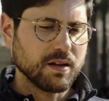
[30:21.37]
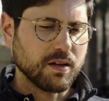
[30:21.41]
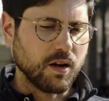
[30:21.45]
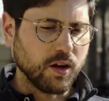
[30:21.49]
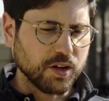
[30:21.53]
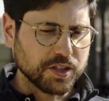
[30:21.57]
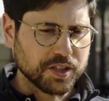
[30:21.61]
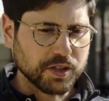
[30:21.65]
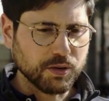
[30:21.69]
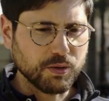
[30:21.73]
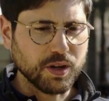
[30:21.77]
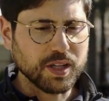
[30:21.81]

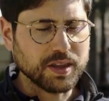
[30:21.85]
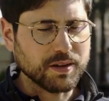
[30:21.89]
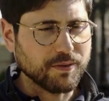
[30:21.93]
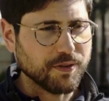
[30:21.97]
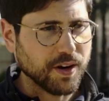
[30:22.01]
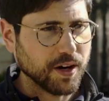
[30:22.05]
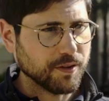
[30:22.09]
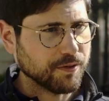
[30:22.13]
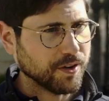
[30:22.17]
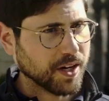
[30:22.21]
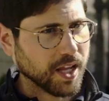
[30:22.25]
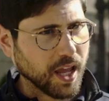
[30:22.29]
also get the
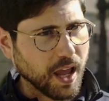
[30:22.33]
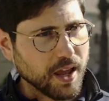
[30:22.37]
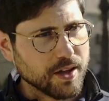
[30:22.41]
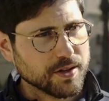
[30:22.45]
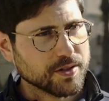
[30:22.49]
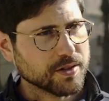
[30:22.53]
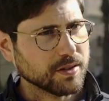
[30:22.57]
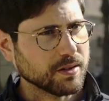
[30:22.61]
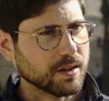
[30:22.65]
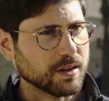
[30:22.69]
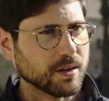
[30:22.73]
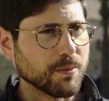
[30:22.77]

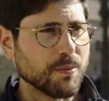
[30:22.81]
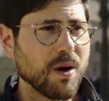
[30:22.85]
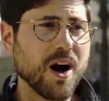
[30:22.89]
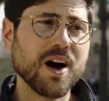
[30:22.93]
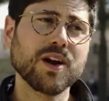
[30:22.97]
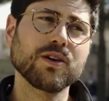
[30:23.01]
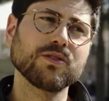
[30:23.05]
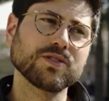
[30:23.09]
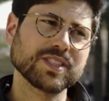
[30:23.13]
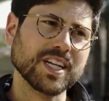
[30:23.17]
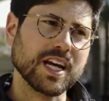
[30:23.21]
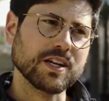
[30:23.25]
verification that the
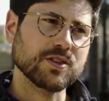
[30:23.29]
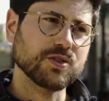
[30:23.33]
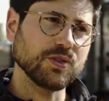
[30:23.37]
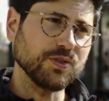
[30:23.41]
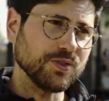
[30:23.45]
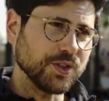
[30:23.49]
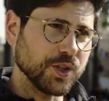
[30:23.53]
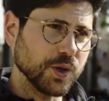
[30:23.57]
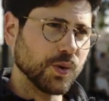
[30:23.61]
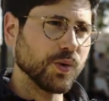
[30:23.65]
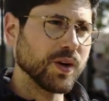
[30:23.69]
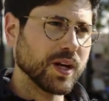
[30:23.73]
model is
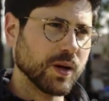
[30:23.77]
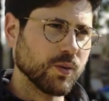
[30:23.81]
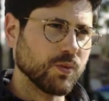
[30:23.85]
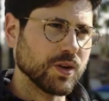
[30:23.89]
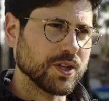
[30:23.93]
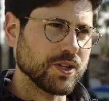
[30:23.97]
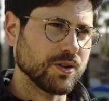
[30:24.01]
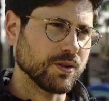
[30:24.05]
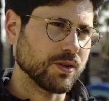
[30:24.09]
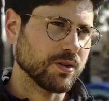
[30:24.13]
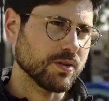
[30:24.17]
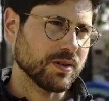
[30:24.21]
actually doing
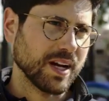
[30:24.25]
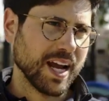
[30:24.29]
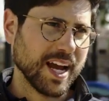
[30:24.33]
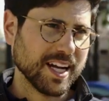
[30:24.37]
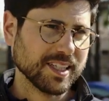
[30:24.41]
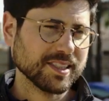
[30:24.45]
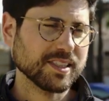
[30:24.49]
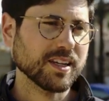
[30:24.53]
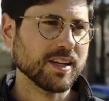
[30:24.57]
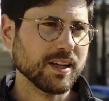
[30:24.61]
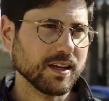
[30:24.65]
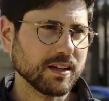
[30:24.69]
what you're
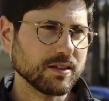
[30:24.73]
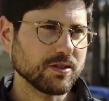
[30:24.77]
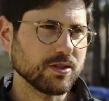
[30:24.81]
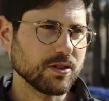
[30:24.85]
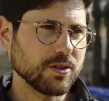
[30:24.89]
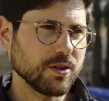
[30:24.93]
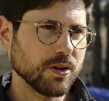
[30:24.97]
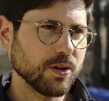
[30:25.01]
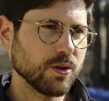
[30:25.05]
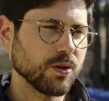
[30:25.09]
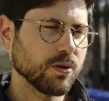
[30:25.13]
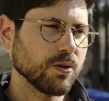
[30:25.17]
asking it
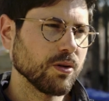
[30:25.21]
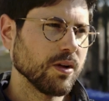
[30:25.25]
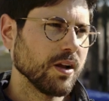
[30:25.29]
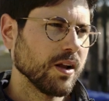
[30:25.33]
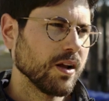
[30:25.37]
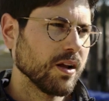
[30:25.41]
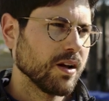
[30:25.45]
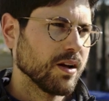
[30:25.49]
to do,